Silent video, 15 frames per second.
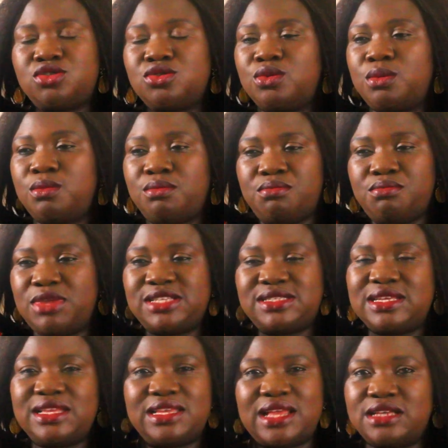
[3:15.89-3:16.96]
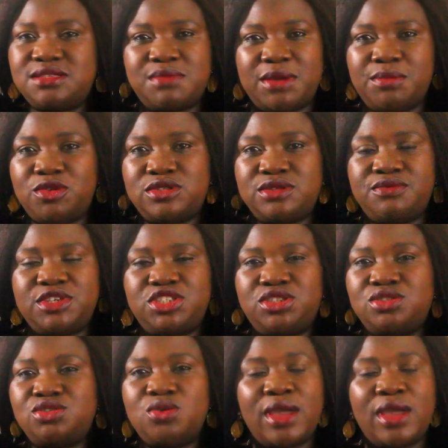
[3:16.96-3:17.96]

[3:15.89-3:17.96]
So basically, that's my motivation,